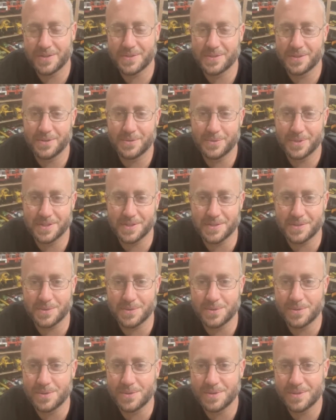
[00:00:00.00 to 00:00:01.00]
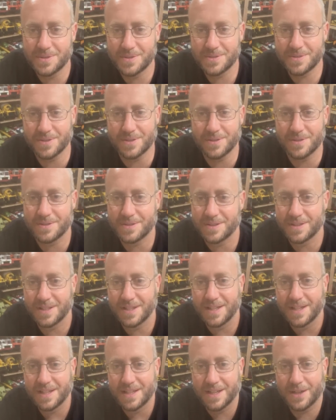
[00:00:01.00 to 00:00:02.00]
So, which is cool. So
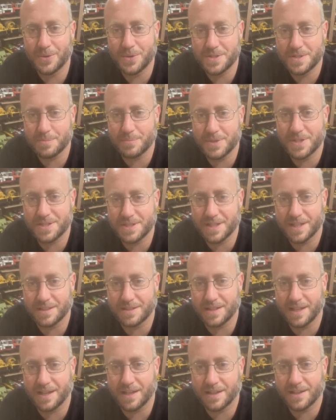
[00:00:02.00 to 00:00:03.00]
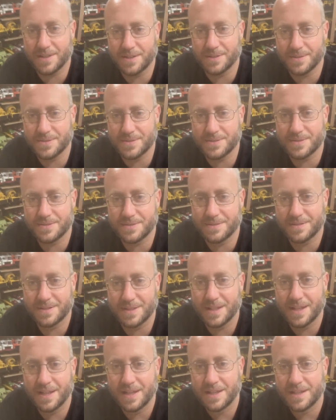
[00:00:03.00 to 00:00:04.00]
I always appreciate that, because
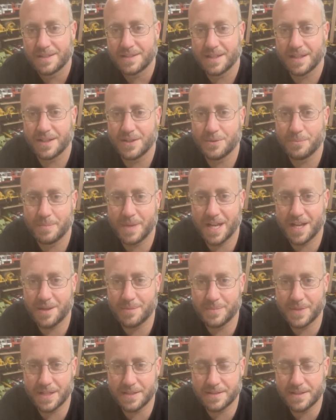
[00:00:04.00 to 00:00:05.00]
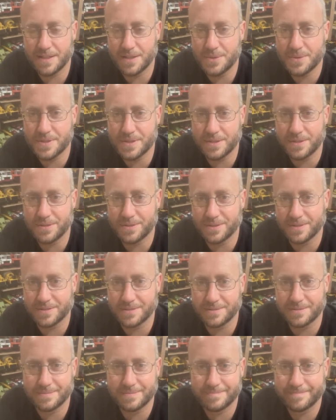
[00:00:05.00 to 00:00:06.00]
they don't make them like they used to,
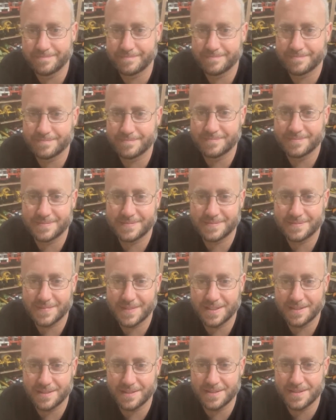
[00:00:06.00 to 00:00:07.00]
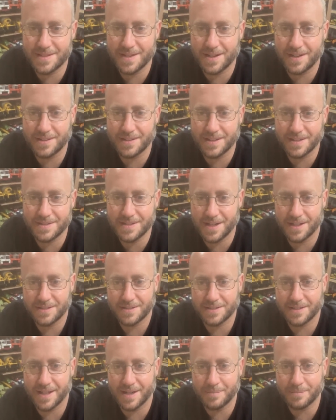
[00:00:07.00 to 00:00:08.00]
and it's hard
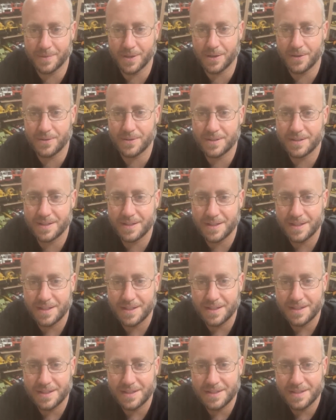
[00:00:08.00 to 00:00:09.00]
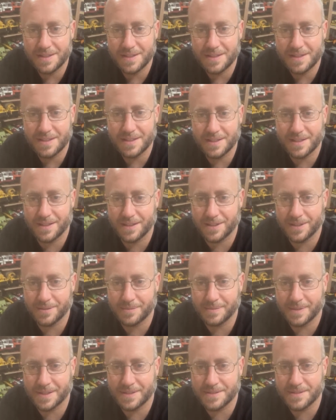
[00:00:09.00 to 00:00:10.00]
to let them go.
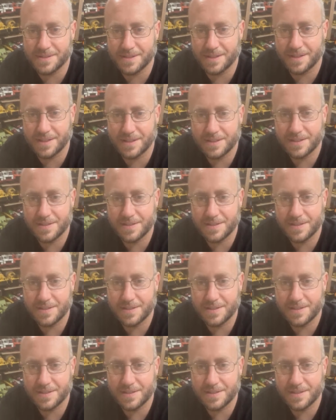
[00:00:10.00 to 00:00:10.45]
Let's see.